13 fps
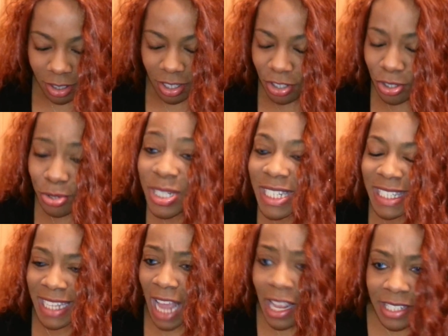You
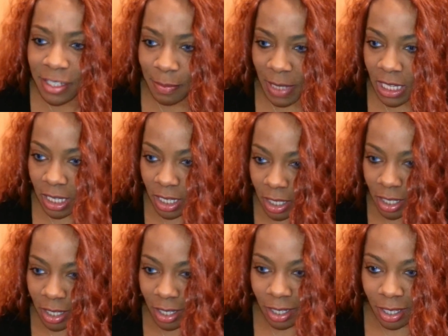disgust me.
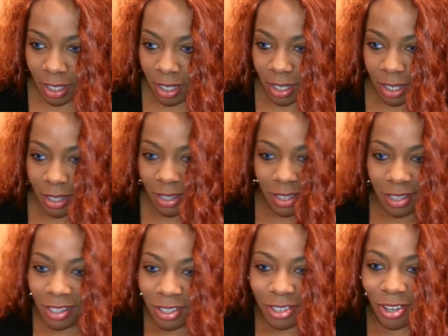
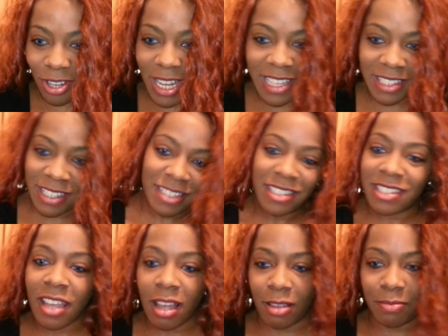You're less than
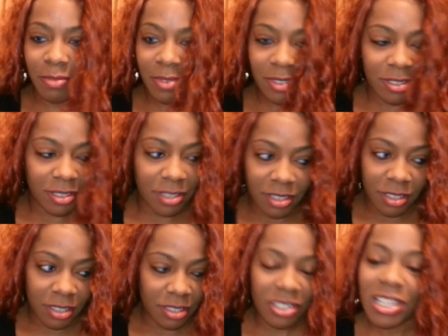scum.
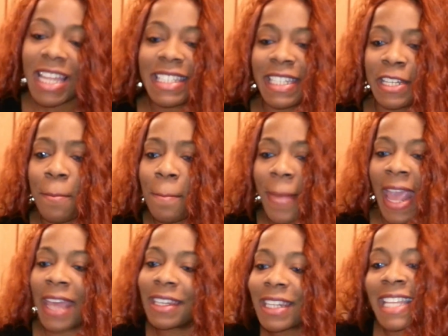You're less than a
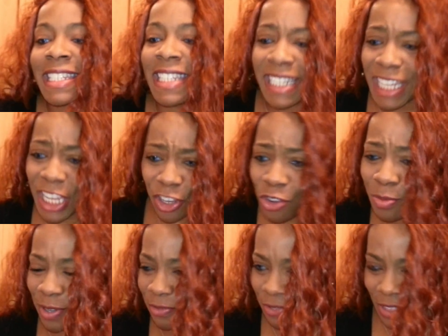man. Less than human,
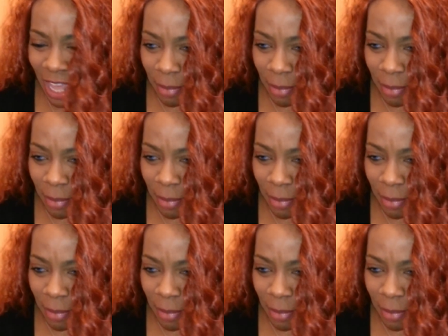for that